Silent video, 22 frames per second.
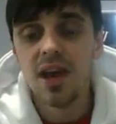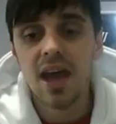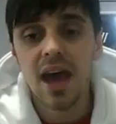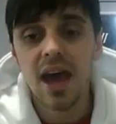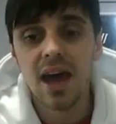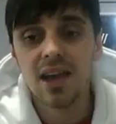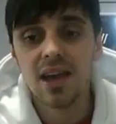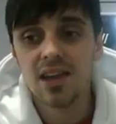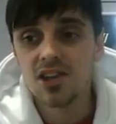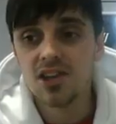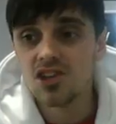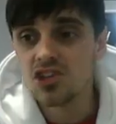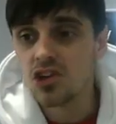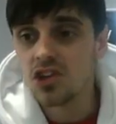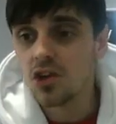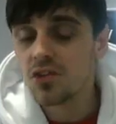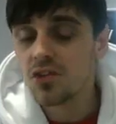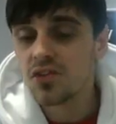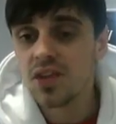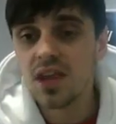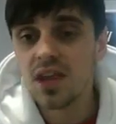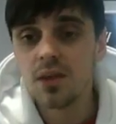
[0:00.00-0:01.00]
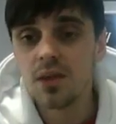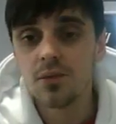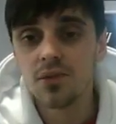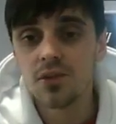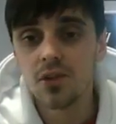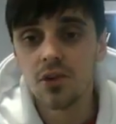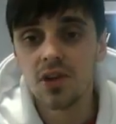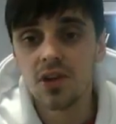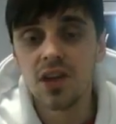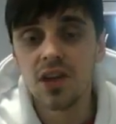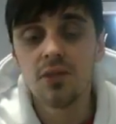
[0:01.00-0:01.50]
and it just keeps
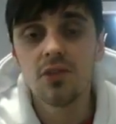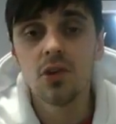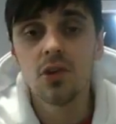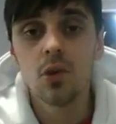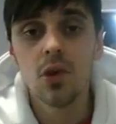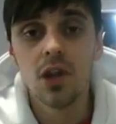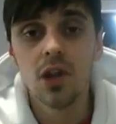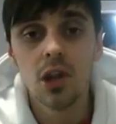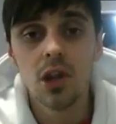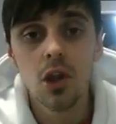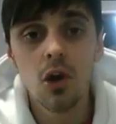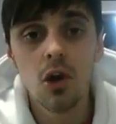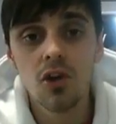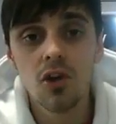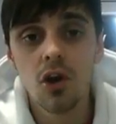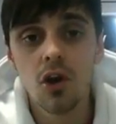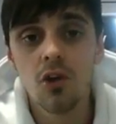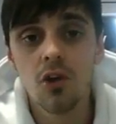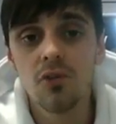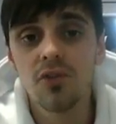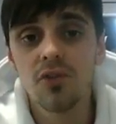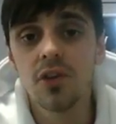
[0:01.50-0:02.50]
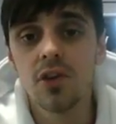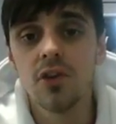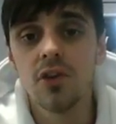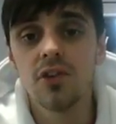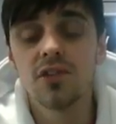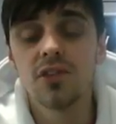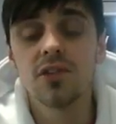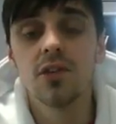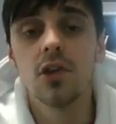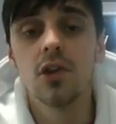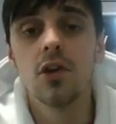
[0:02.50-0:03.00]
on giving you a lot of
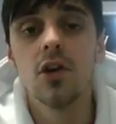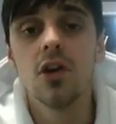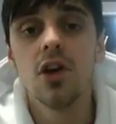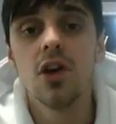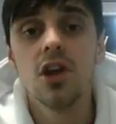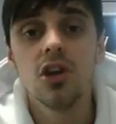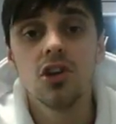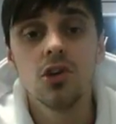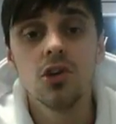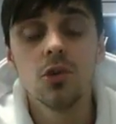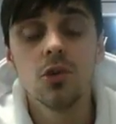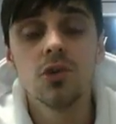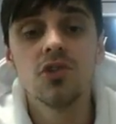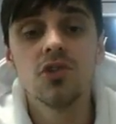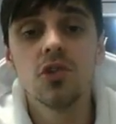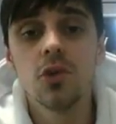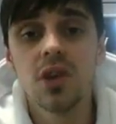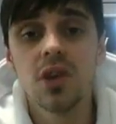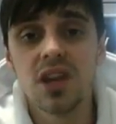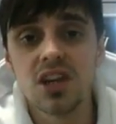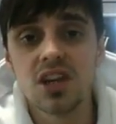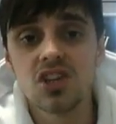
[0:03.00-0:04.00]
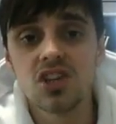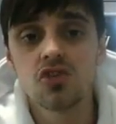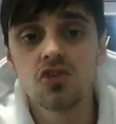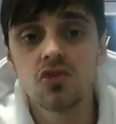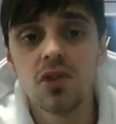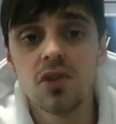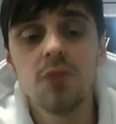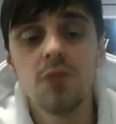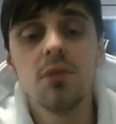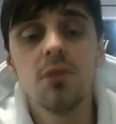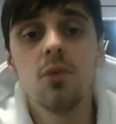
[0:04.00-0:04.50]
confidence that you're doing
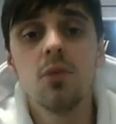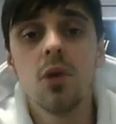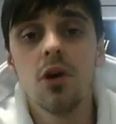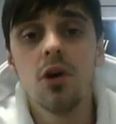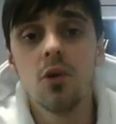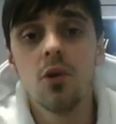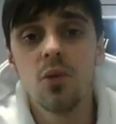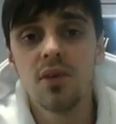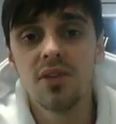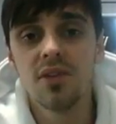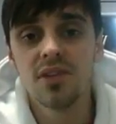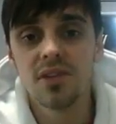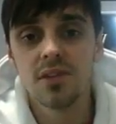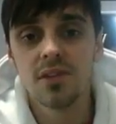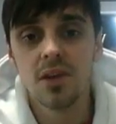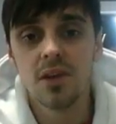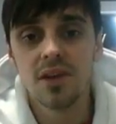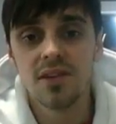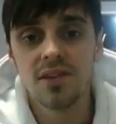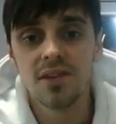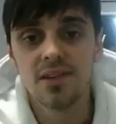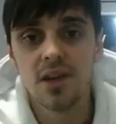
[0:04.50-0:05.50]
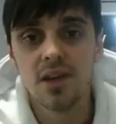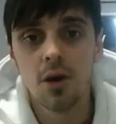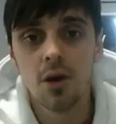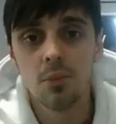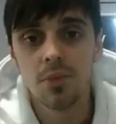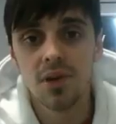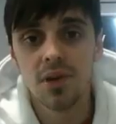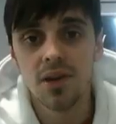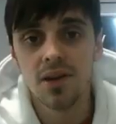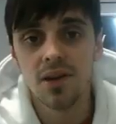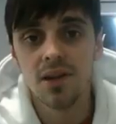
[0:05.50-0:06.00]
extremely well with inside this
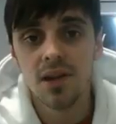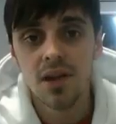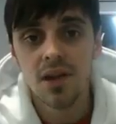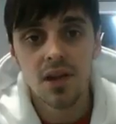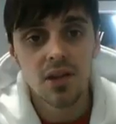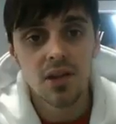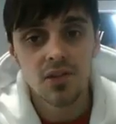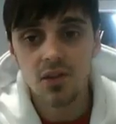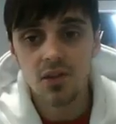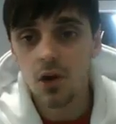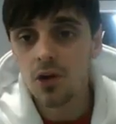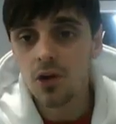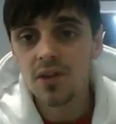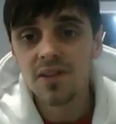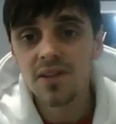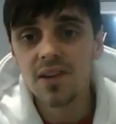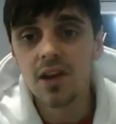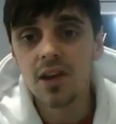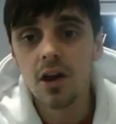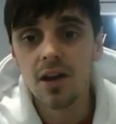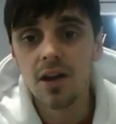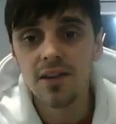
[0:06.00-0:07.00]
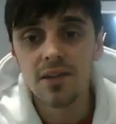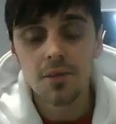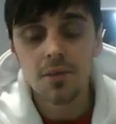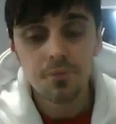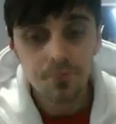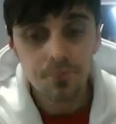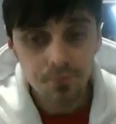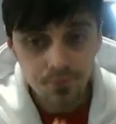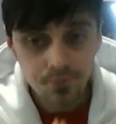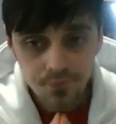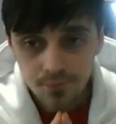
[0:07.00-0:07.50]
company. So honestly, guys,
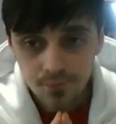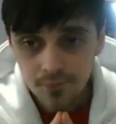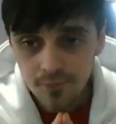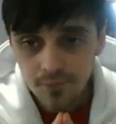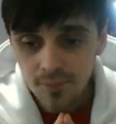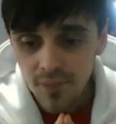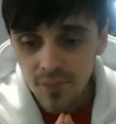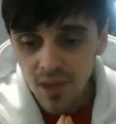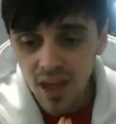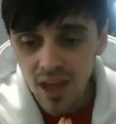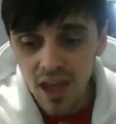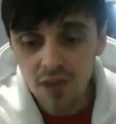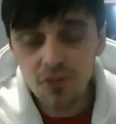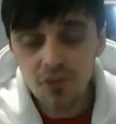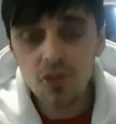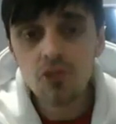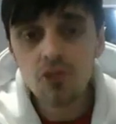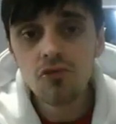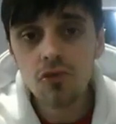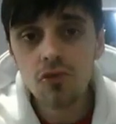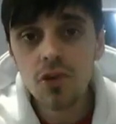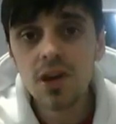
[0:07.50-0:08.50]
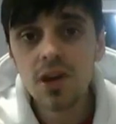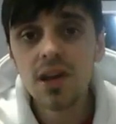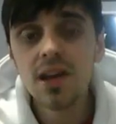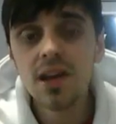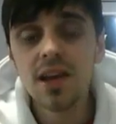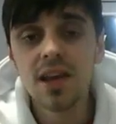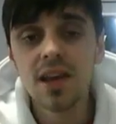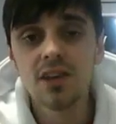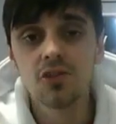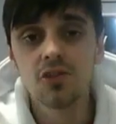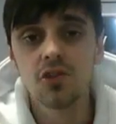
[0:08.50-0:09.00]
if you're really
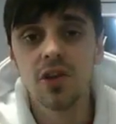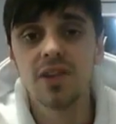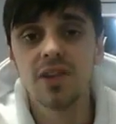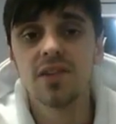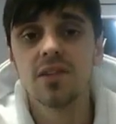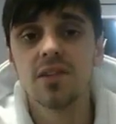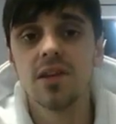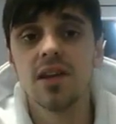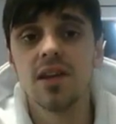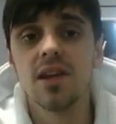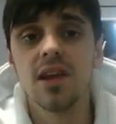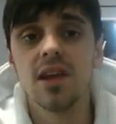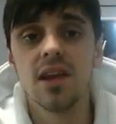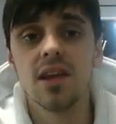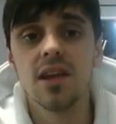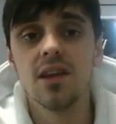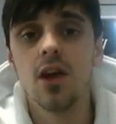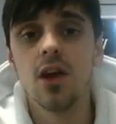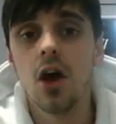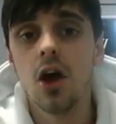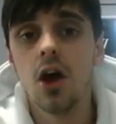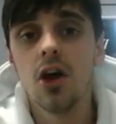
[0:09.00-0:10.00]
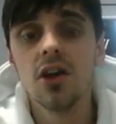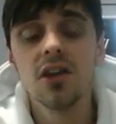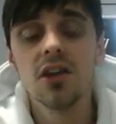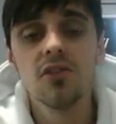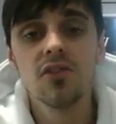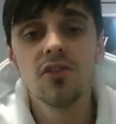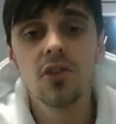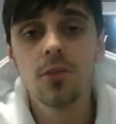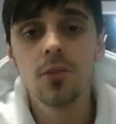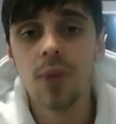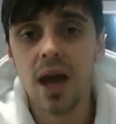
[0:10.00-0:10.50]
interested in earning
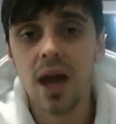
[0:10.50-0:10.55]
from